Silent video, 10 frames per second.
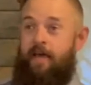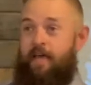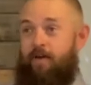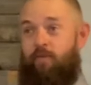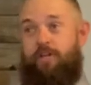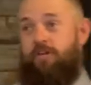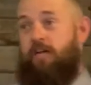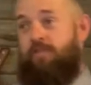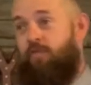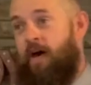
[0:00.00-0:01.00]
if we're
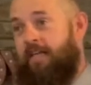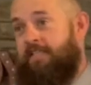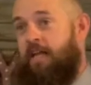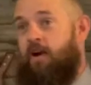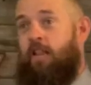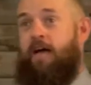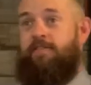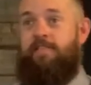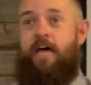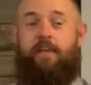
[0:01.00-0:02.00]
justifying sin in our lives,
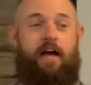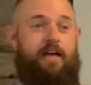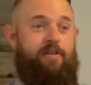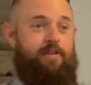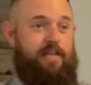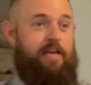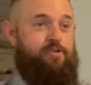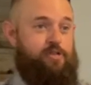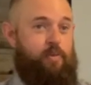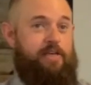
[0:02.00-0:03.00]
is that not kind of a
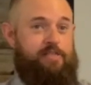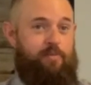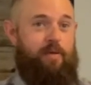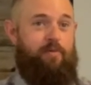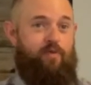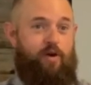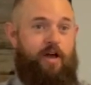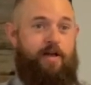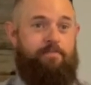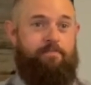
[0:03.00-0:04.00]
dangerous place to be before
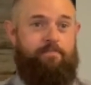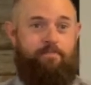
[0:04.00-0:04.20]
God?